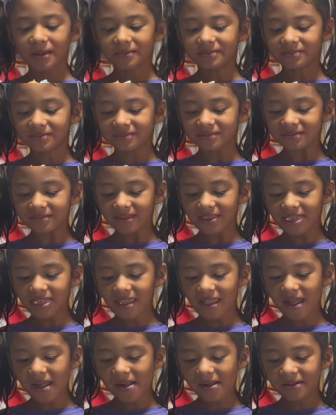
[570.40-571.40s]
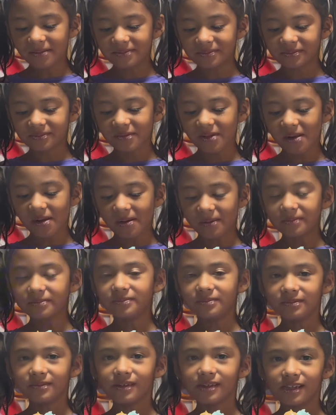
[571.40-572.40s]
How does it taste, girl? Tastes good?
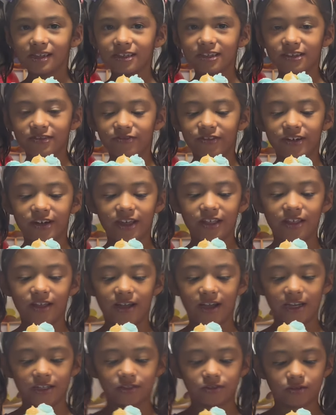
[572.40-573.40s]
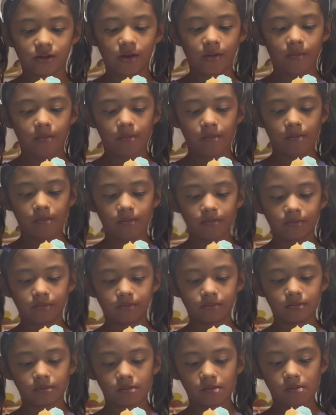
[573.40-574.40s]
I love ice cream cake. I
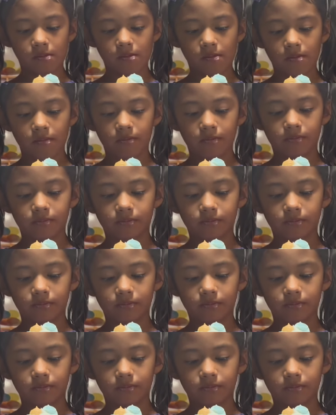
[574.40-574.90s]
brought the ice cream cake.